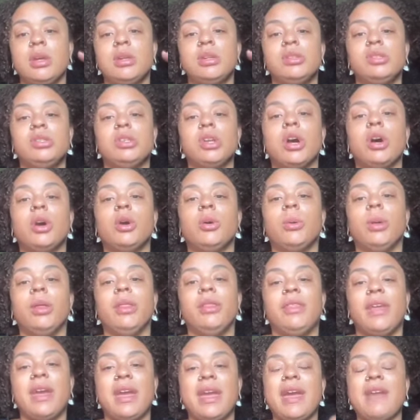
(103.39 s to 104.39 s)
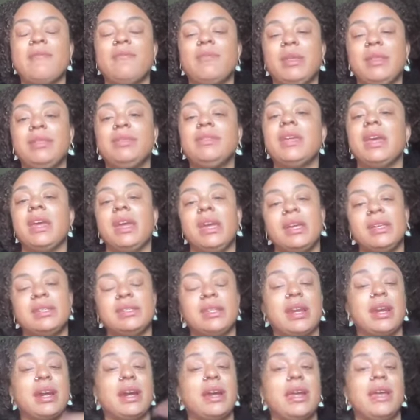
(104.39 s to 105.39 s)
So they have been things
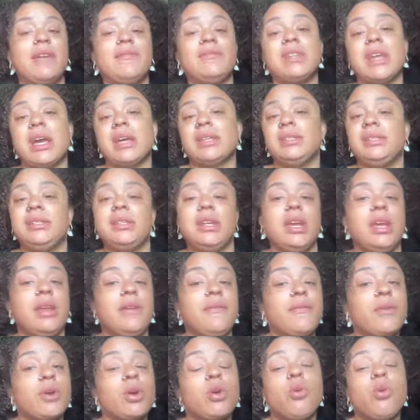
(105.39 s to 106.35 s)
that I have tested for